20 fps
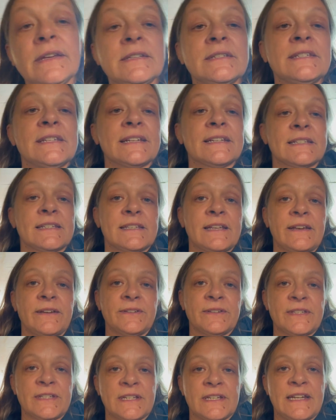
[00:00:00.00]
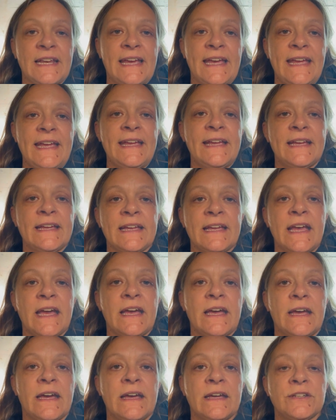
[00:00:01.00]
six sales today,
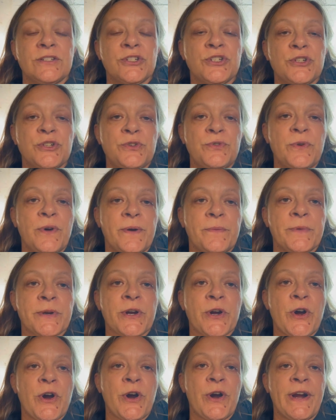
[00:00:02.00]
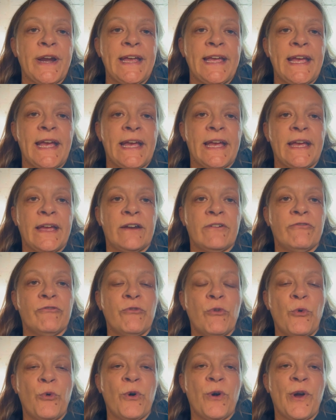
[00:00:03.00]
uh, two on Mercari and
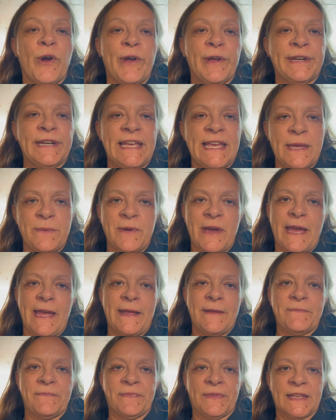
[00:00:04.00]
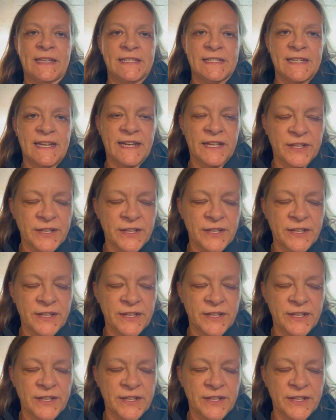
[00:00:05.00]
four on eBay. Let's take a